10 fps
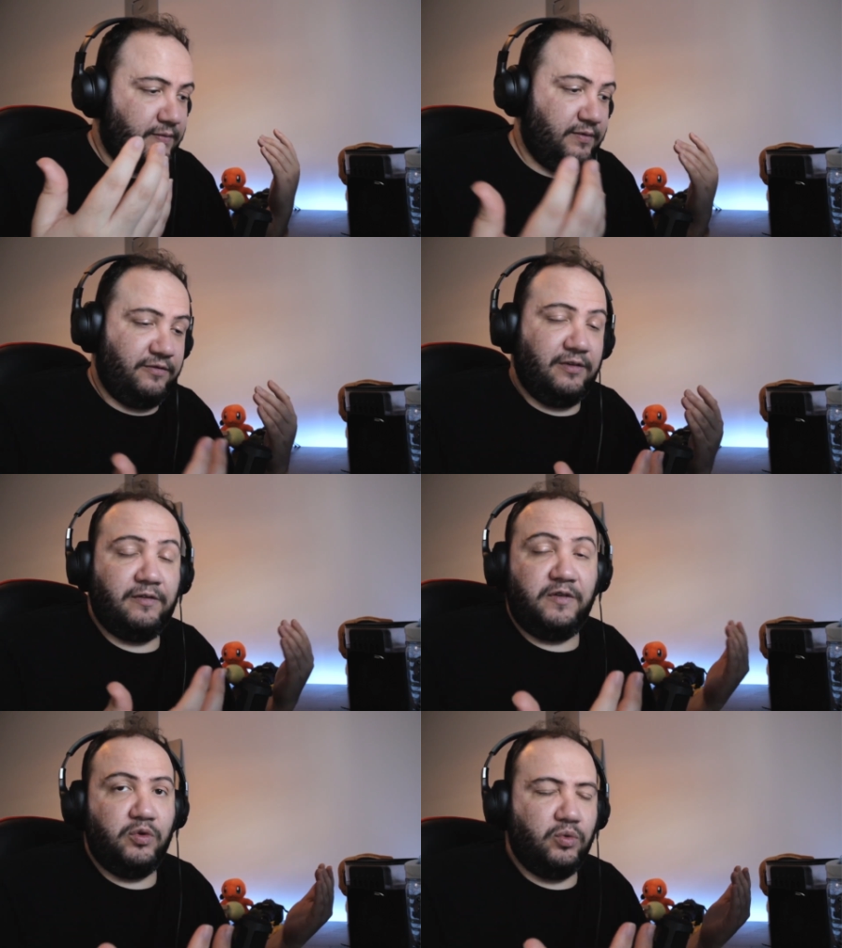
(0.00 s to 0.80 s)
a
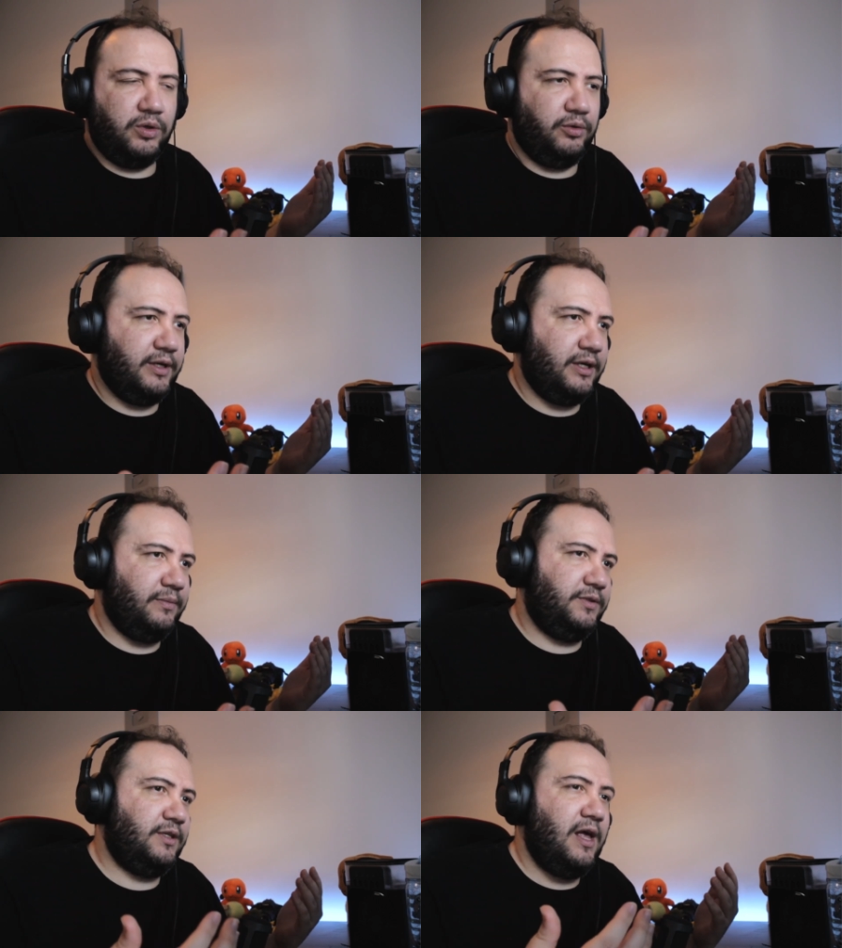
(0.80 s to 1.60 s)
few World
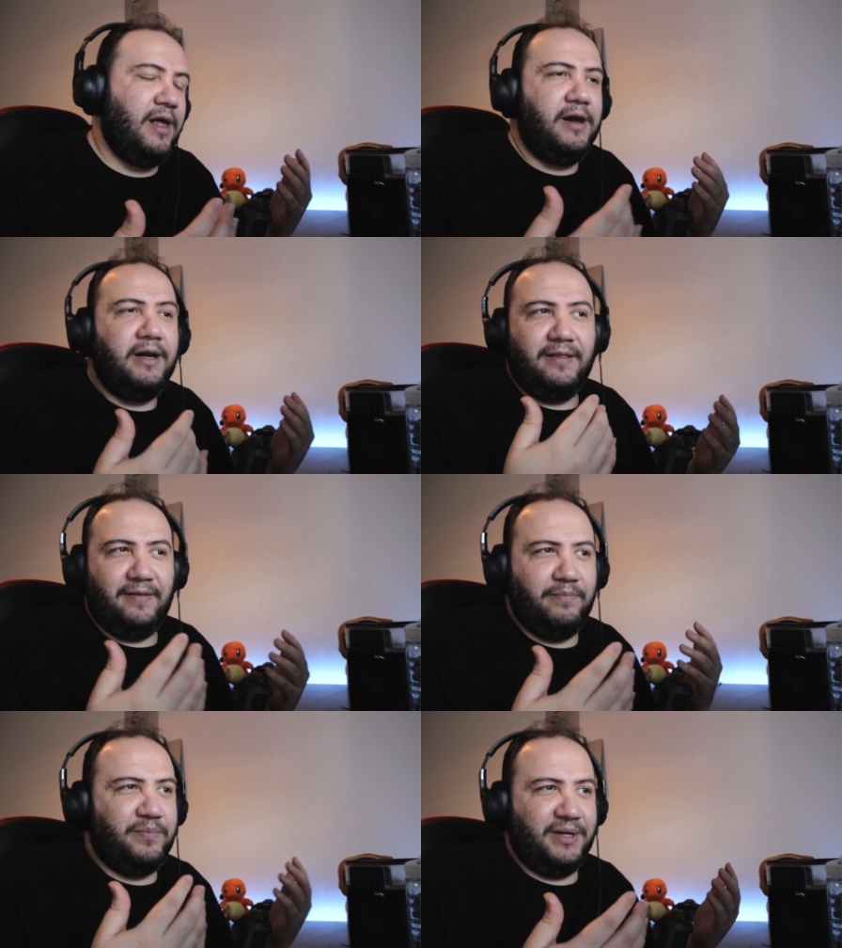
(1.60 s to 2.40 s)
Cups.
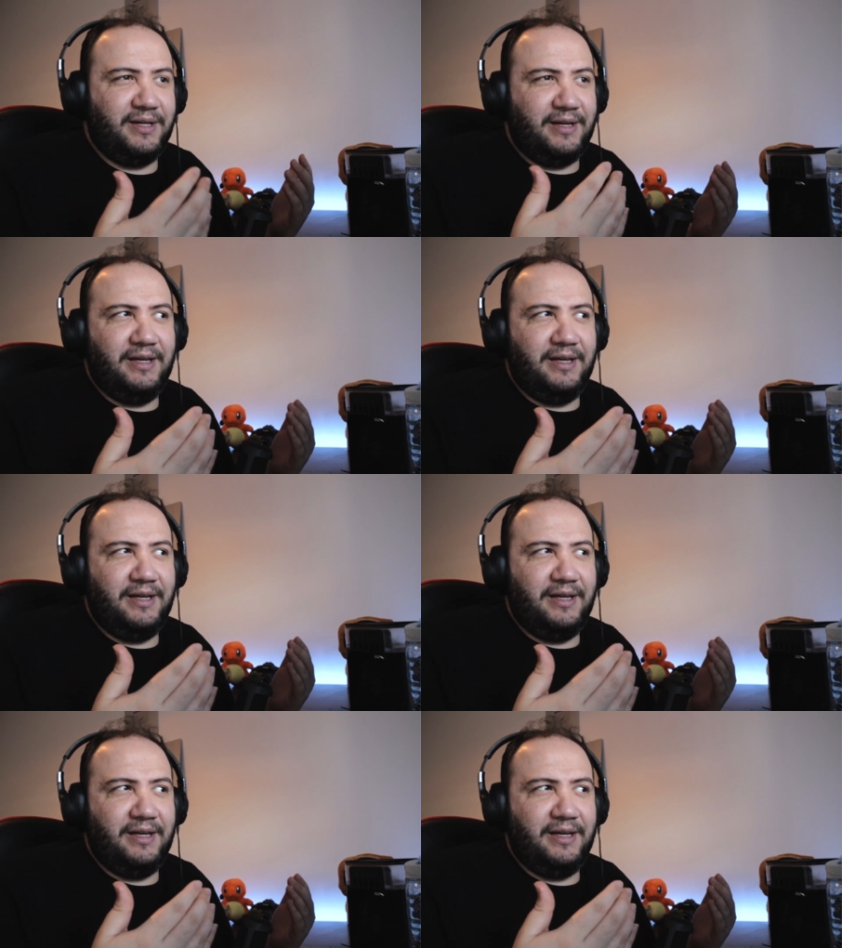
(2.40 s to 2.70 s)
But